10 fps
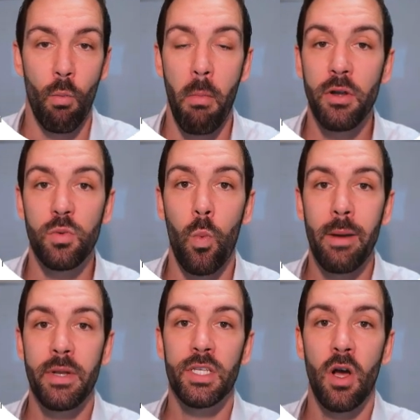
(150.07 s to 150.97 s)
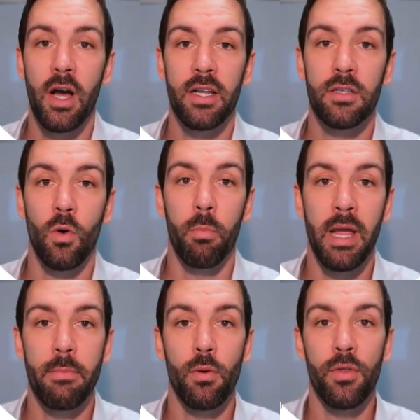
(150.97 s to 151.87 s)
Most web designers or
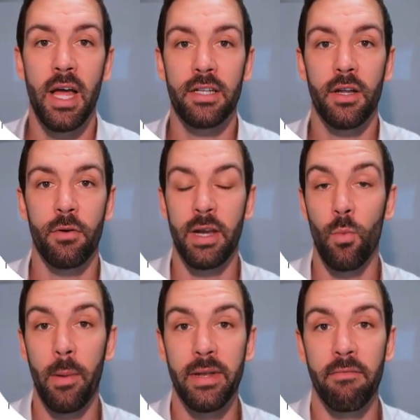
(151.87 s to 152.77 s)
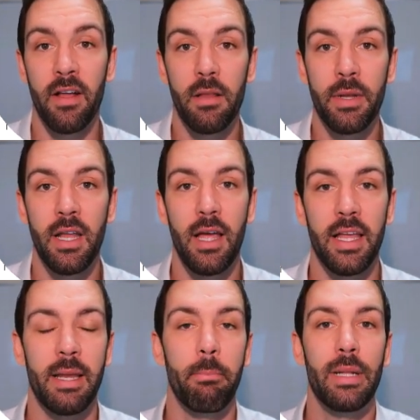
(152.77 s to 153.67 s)
people that are in web development
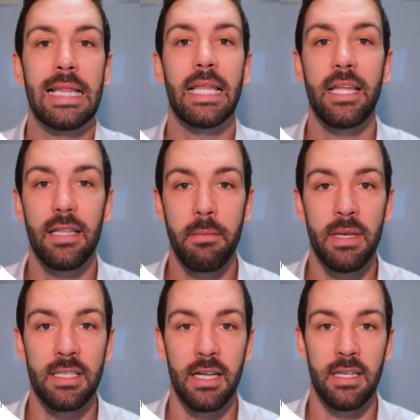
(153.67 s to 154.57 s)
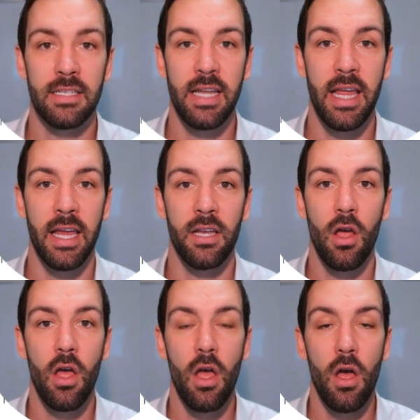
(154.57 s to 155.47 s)
completely misunderstand
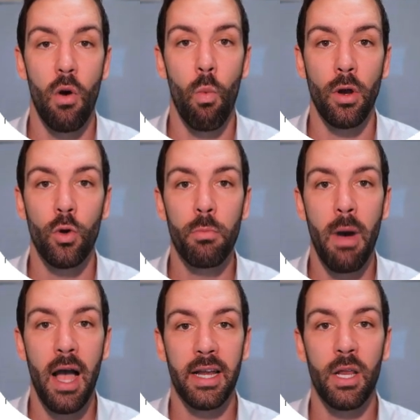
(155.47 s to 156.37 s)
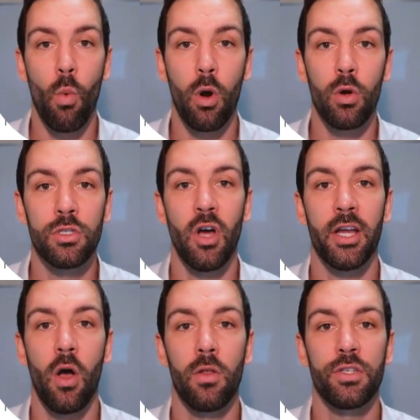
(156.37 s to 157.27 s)
what good marketing, what good
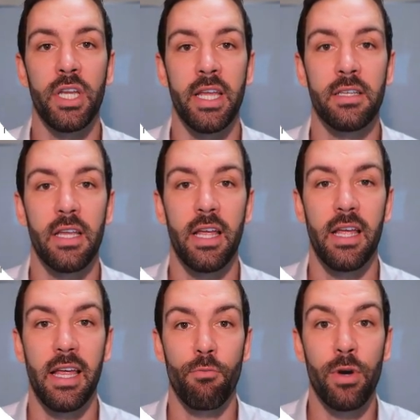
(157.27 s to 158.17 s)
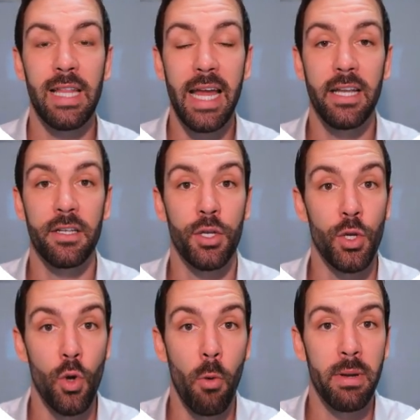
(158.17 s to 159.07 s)
psychology is related to
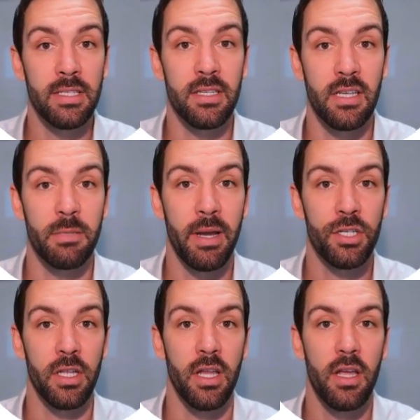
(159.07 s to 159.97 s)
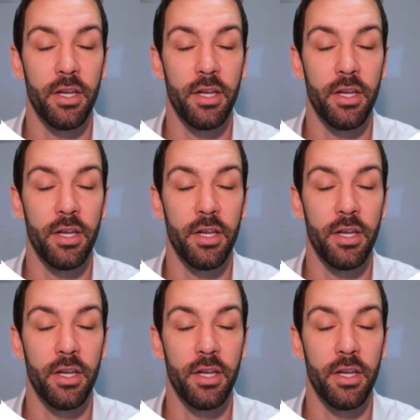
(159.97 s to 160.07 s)
your business especially.